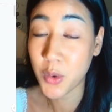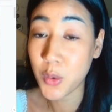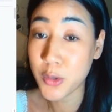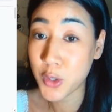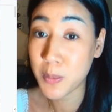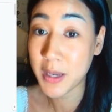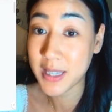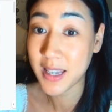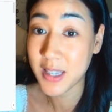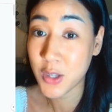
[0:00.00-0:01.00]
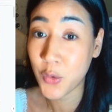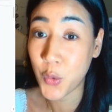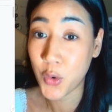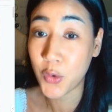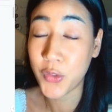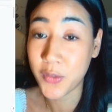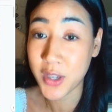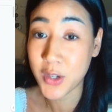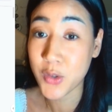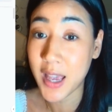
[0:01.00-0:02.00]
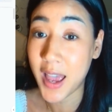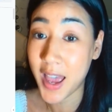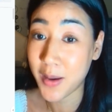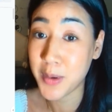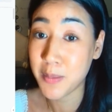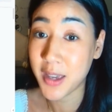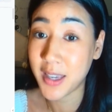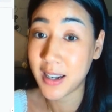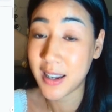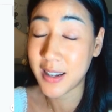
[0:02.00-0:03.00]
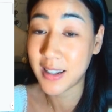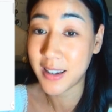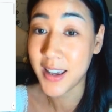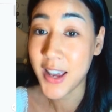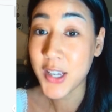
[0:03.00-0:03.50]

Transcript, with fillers: Also to make sense of all of the videos I have been making lately.